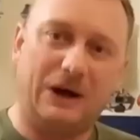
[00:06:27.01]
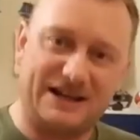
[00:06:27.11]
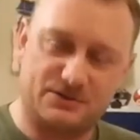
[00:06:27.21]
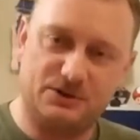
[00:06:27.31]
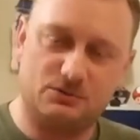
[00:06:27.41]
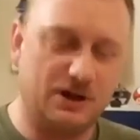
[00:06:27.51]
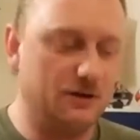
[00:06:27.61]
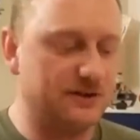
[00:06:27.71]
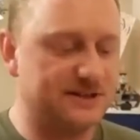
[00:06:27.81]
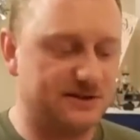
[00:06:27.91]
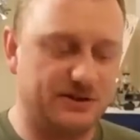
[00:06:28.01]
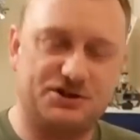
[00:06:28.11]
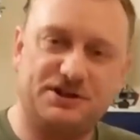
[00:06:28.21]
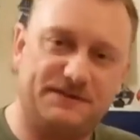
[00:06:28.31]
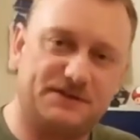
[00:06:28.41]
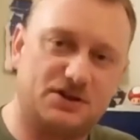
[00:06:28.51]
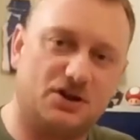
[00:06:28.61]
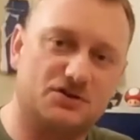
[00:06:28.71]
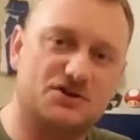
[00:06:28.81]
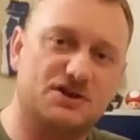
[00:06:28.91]
as we all know, the shift to
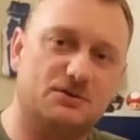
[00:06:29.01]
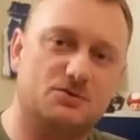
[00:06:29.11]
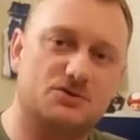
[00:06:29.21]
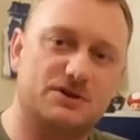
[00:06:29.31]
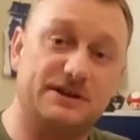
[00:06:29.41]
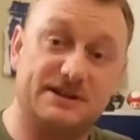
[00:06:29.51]
consoles